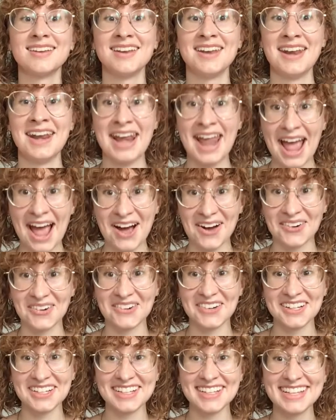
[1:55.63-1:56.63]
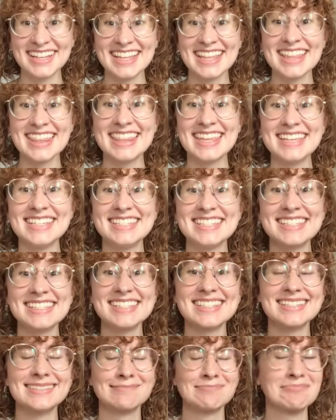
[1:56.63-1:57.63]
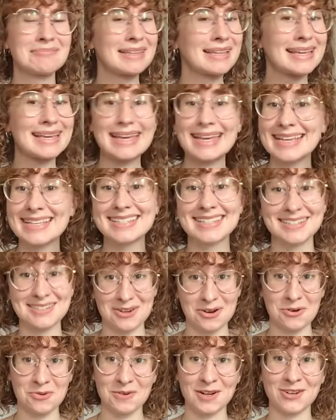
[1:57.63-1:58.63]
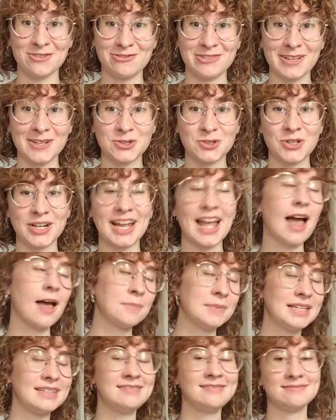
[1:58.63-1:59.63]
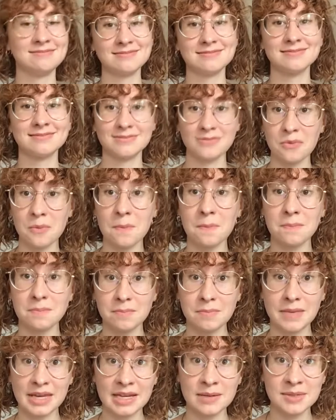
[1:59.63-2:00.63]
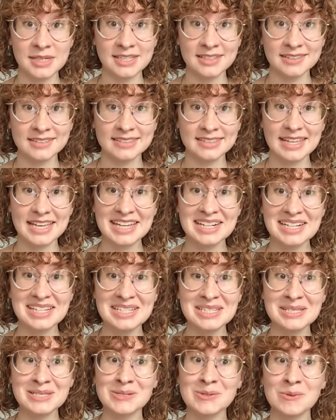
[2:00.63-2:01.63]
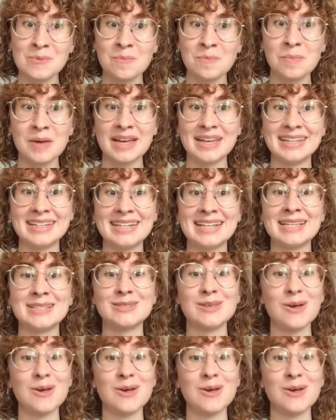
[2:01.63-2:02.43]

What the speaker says: Now, this isn't a real fig tree. I mean, maybe it is, but it's